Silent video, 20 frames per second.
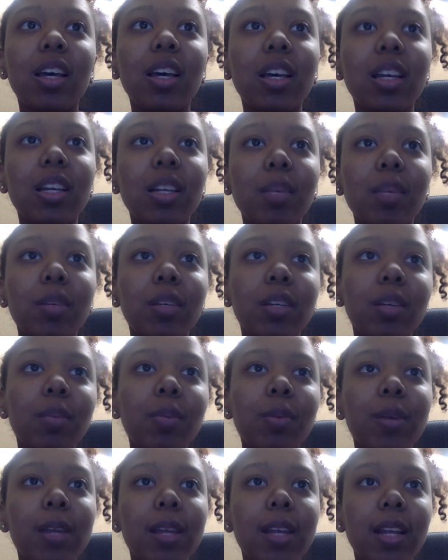Attempting to
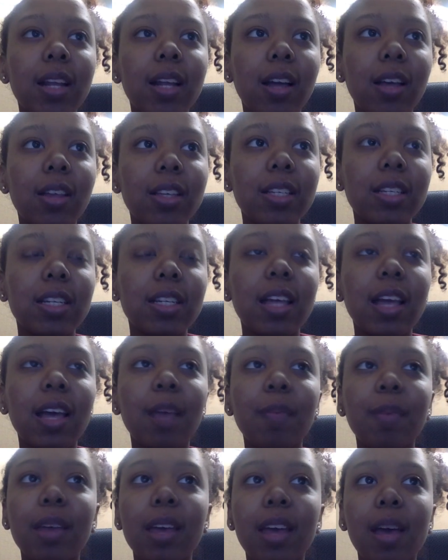predict how these attacks
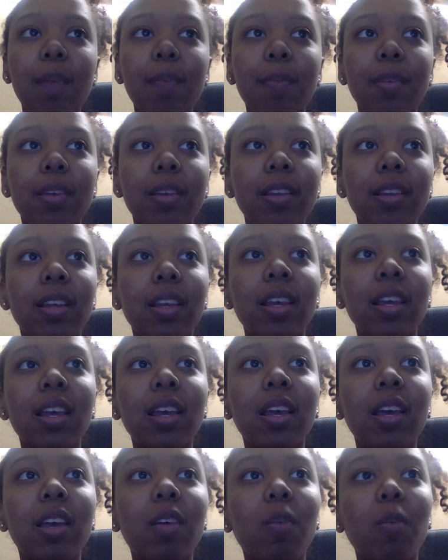may happen
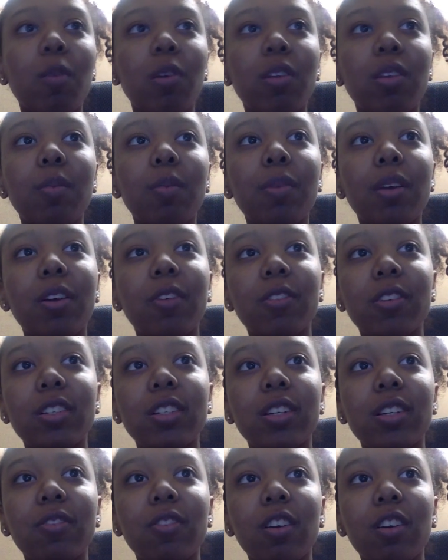and where they may
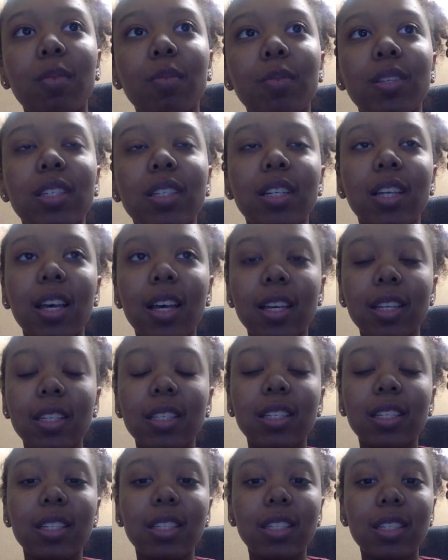originate from is a
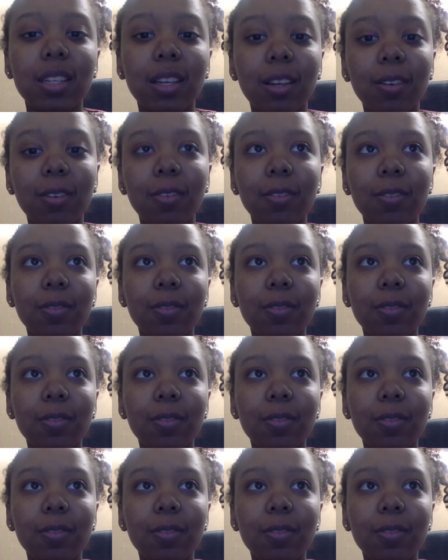task in itself.